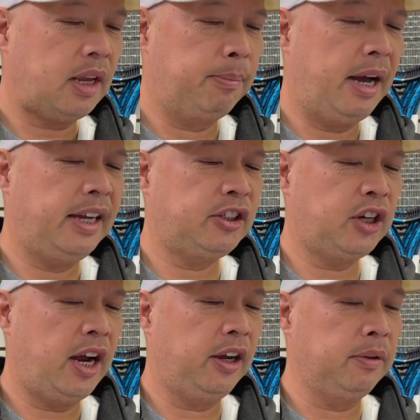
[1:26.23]
My
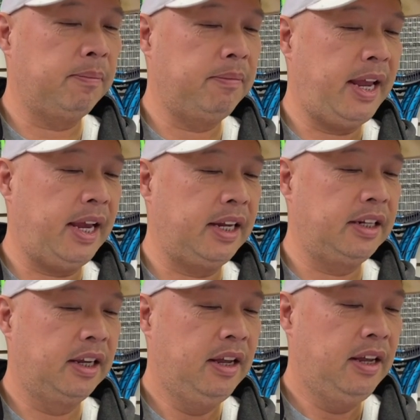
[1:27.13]
child
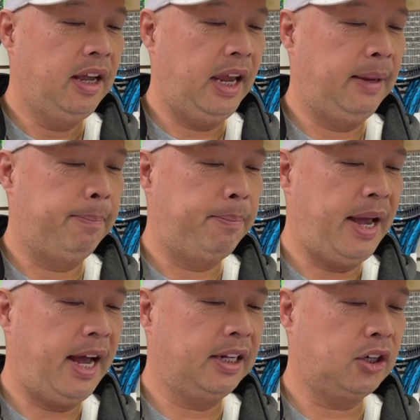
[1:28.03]
made a
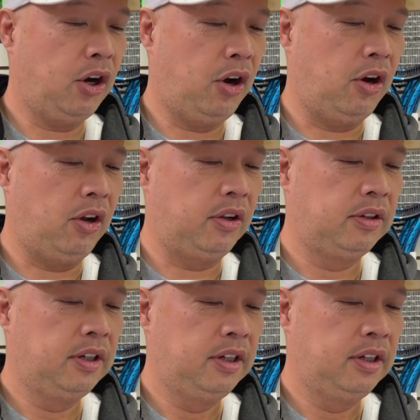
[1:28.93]
bad call.